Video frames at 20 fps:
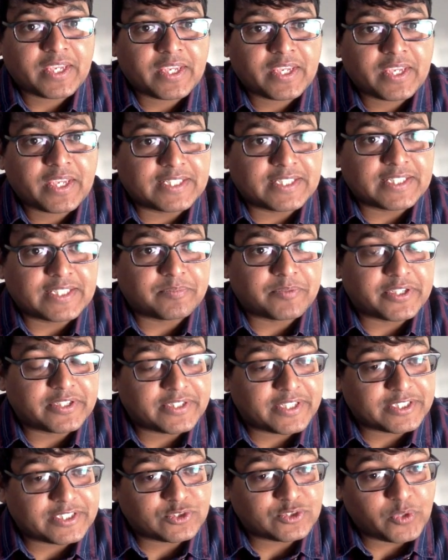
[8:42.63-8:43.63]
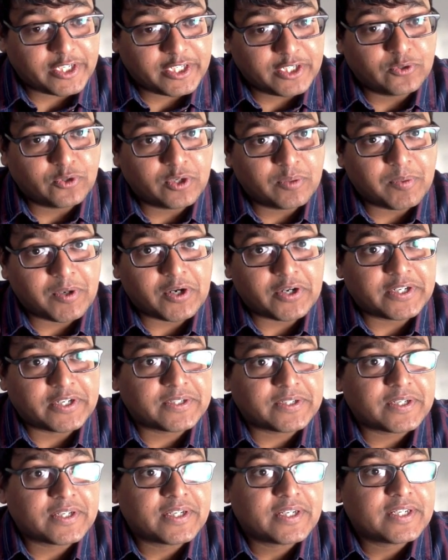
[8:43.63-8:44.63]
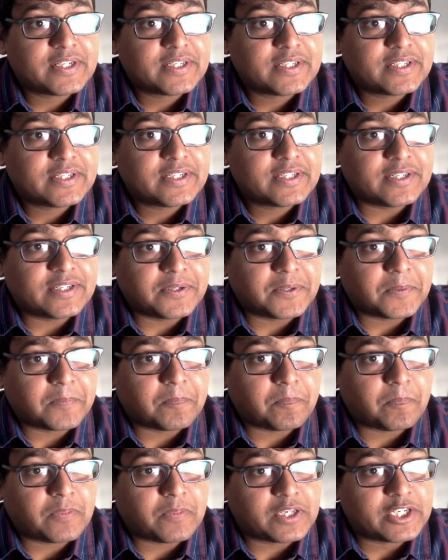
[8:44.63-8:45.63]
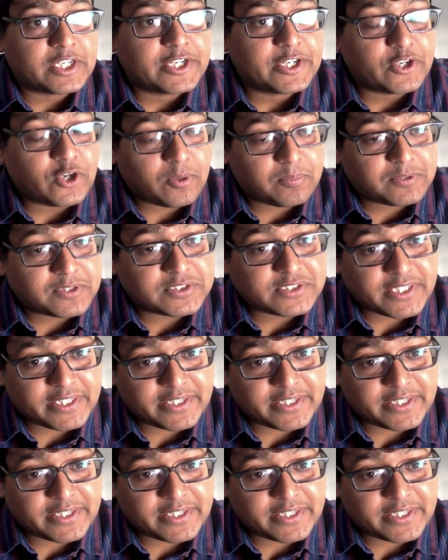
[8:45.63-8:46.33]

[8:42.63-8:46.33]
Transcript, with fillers: That's something that's very good about it. Um, early adopters are